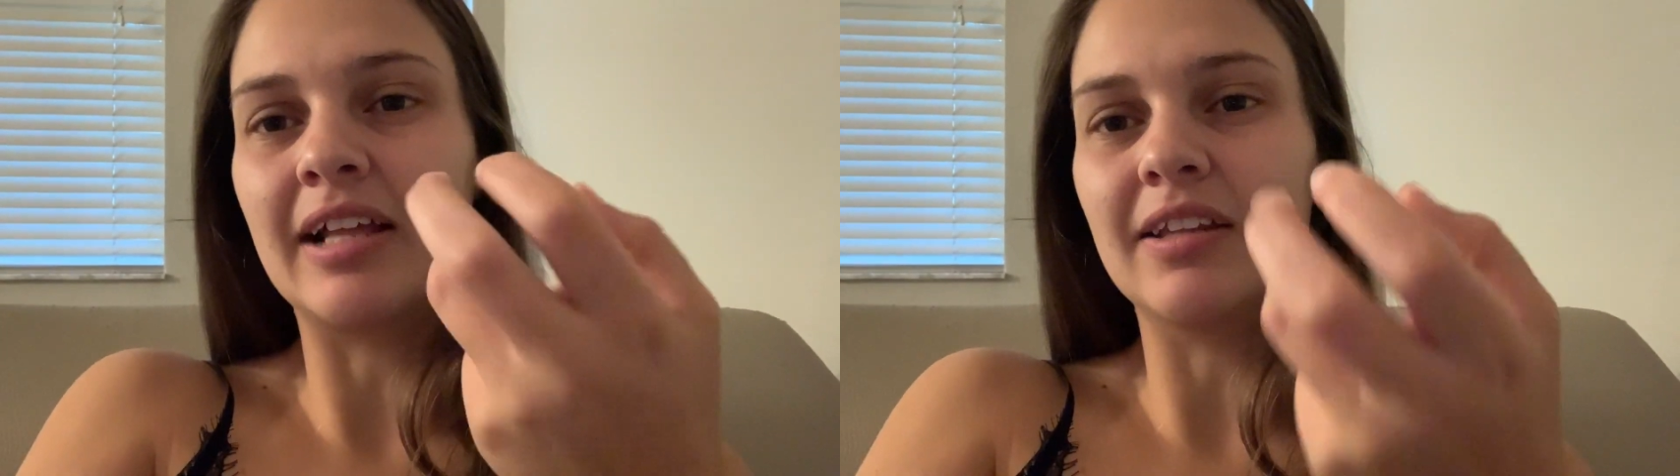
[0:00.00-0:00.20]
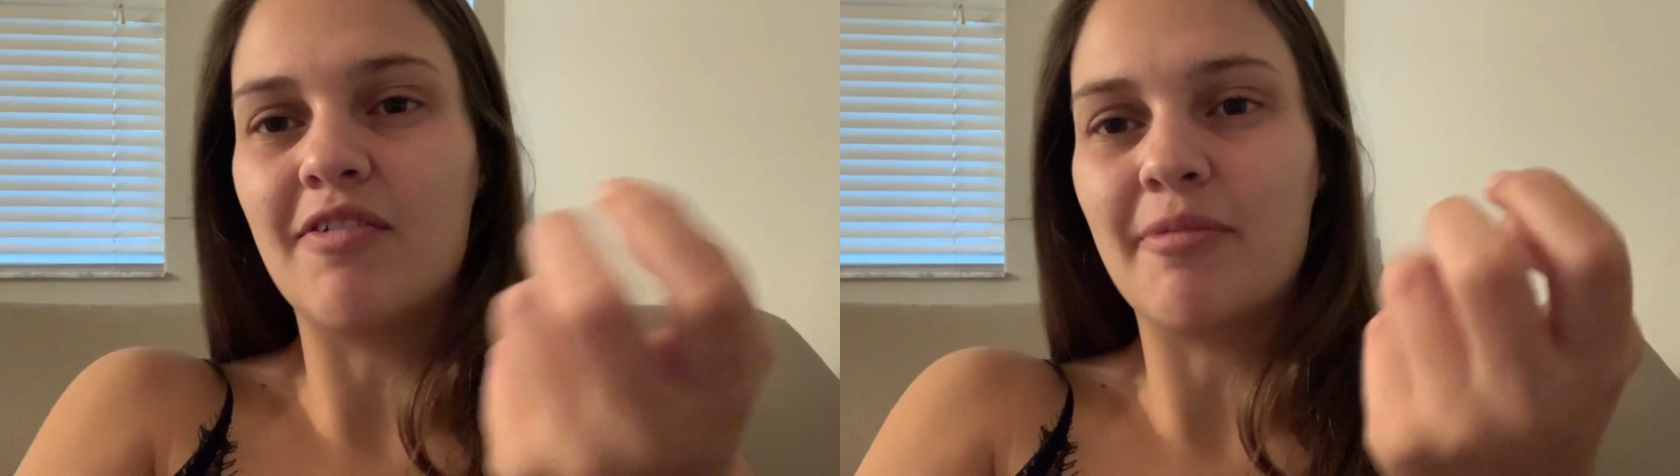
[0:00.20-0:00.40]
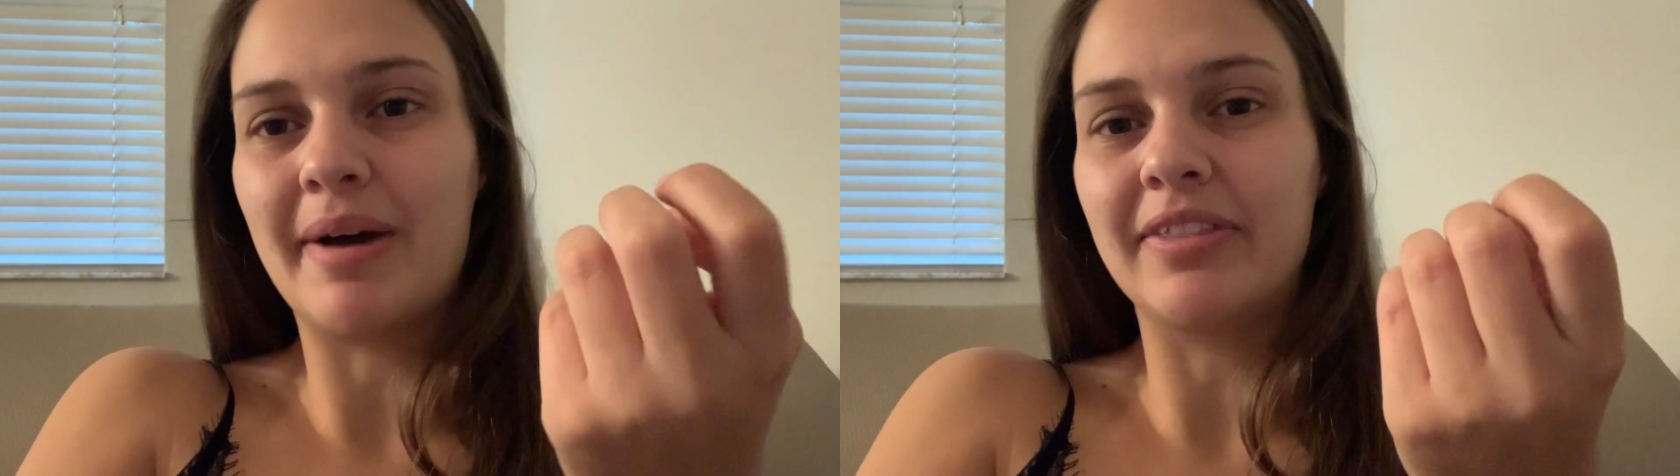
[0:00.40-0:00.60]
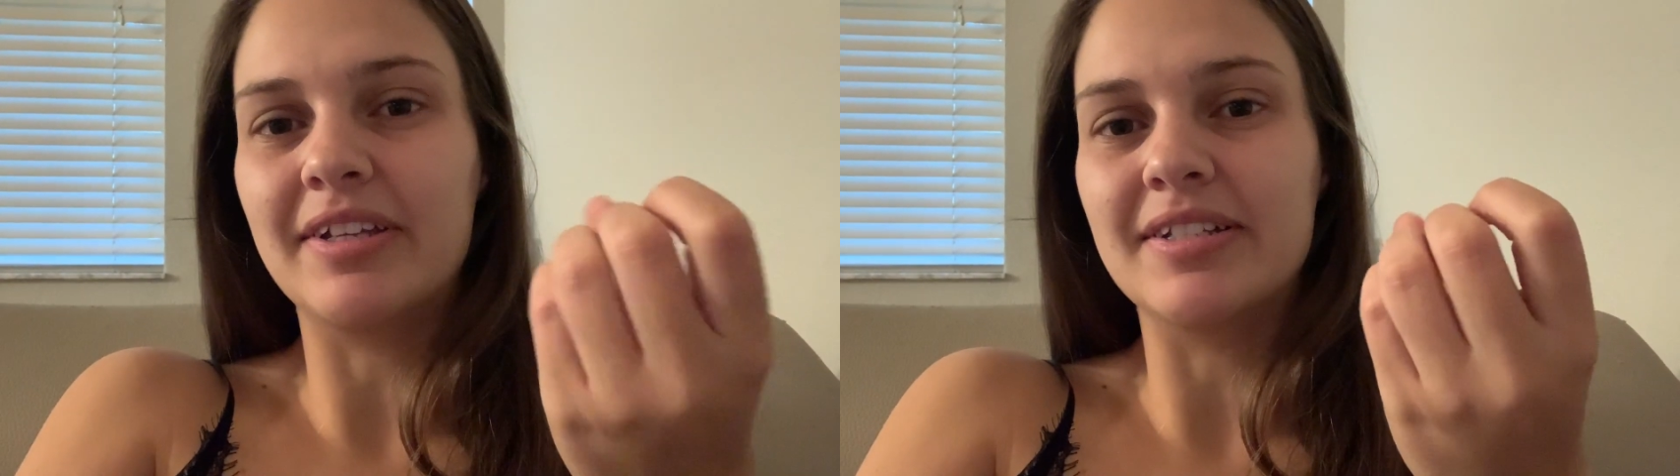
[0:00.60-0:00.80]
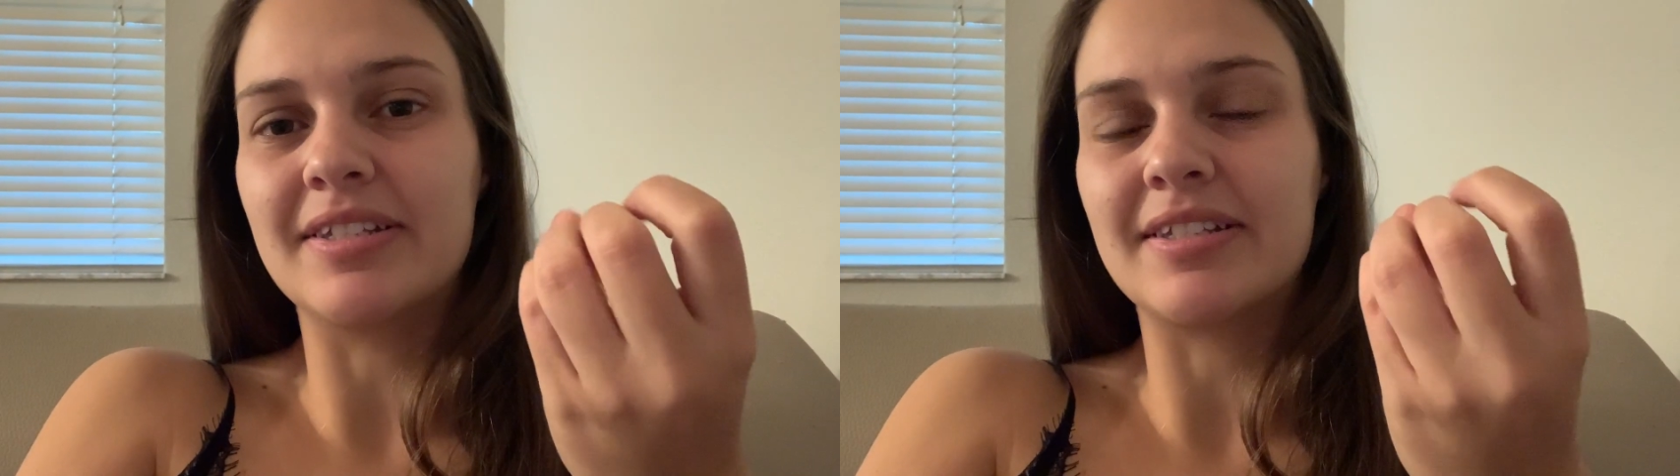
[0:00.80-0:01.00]
love about
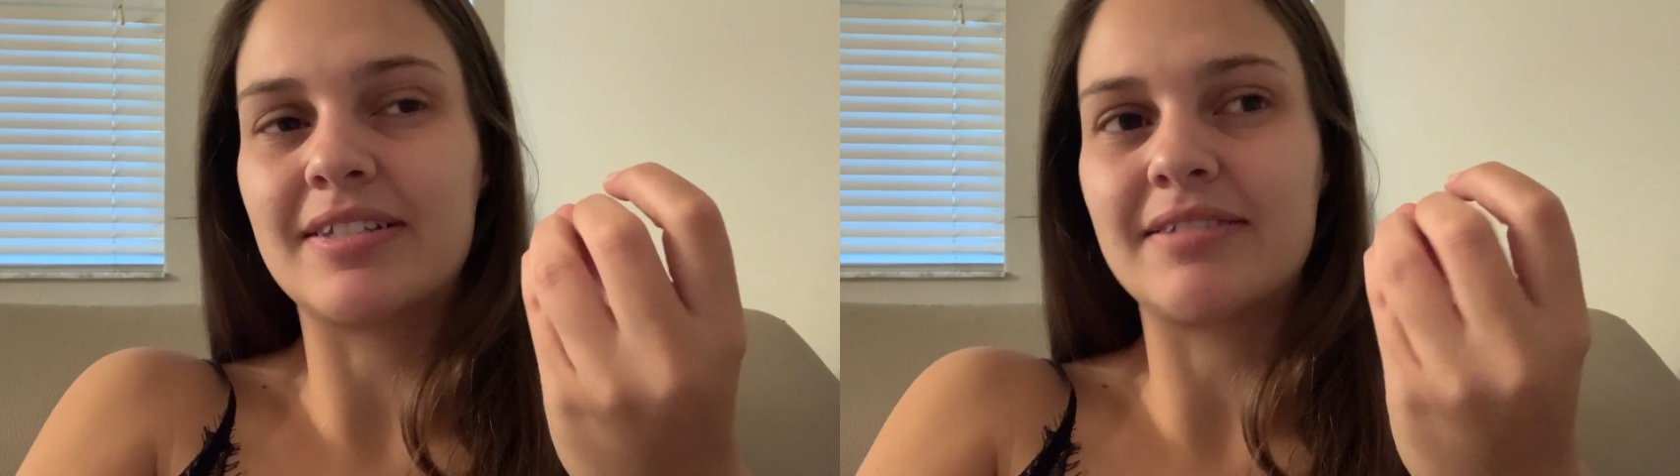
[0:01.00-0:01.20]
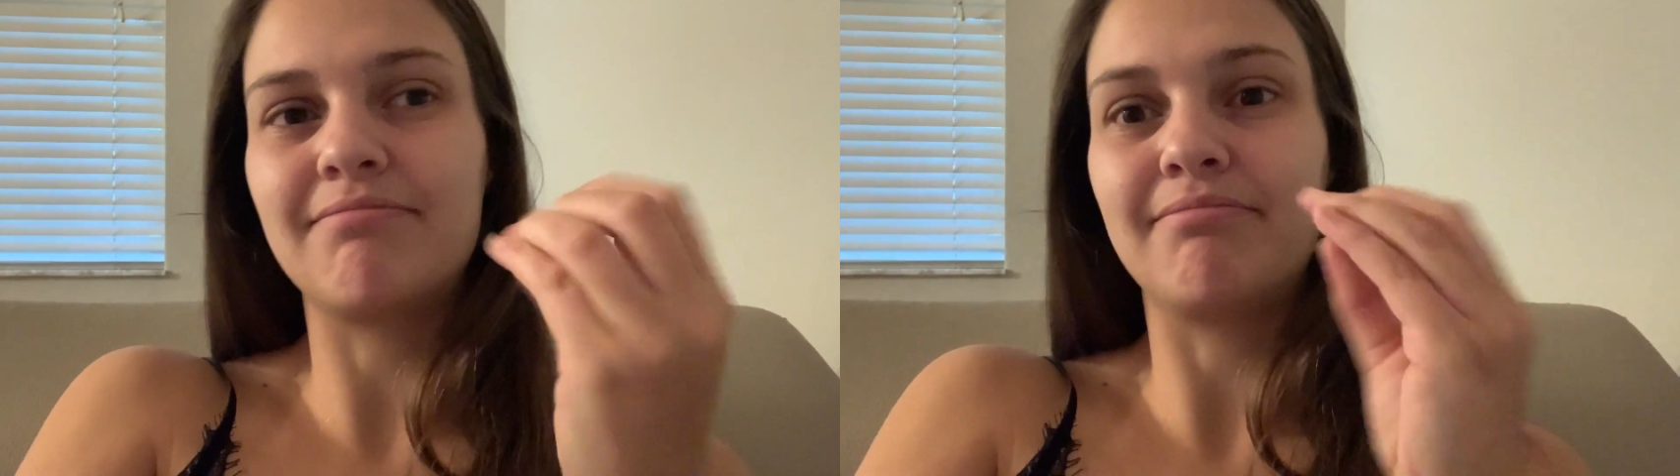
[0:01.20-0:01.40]
this